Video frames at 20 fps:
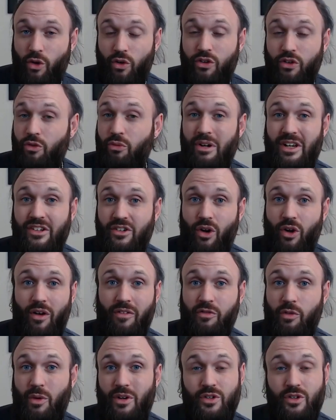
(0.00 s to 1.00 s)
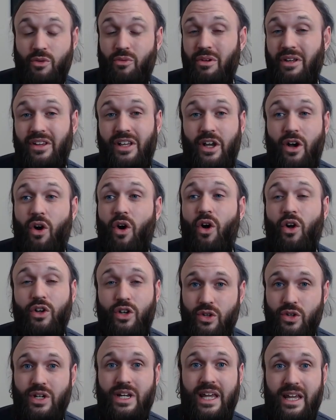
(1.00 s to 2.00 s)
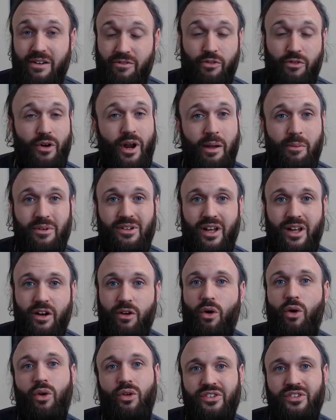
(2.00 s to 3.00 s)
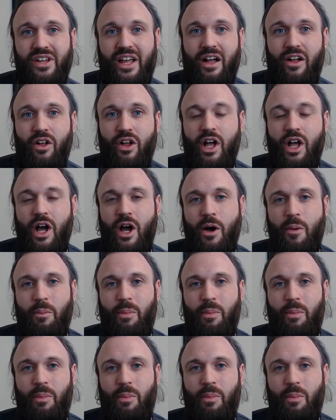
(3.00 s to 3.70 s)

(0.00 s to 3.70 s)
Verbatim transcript: Those three softwares are really all you need for Amazon wholesale.